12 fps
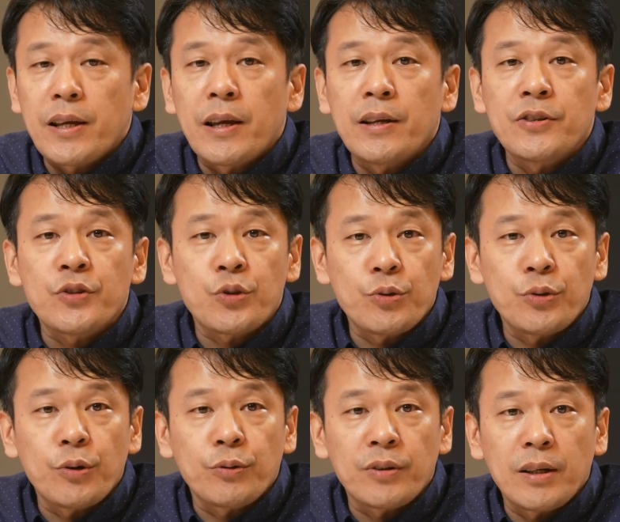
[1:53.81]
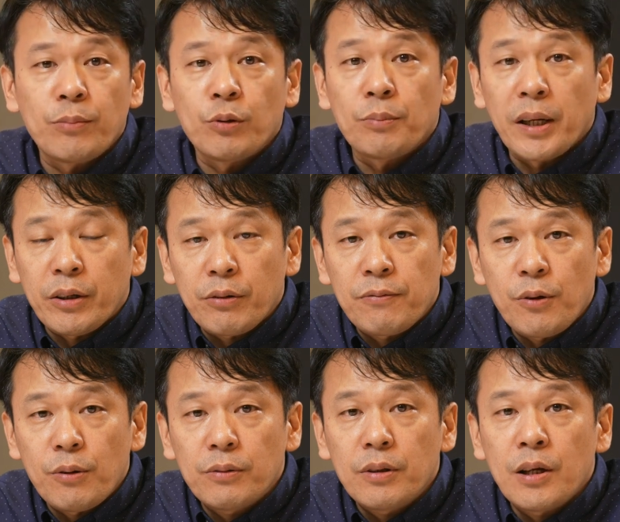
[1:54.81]
a studio table
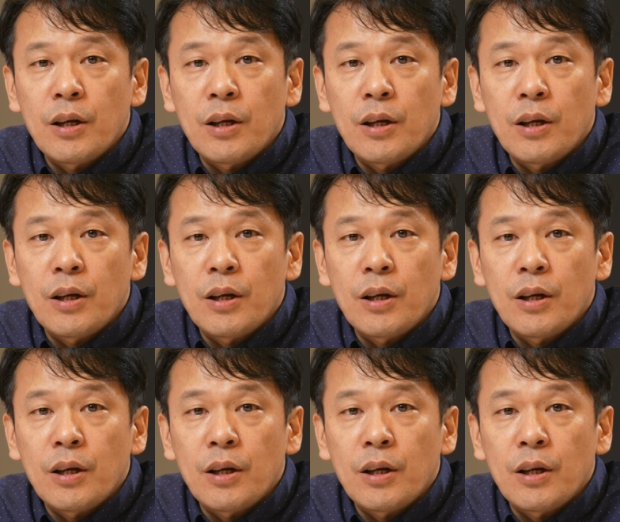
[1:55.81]
microphone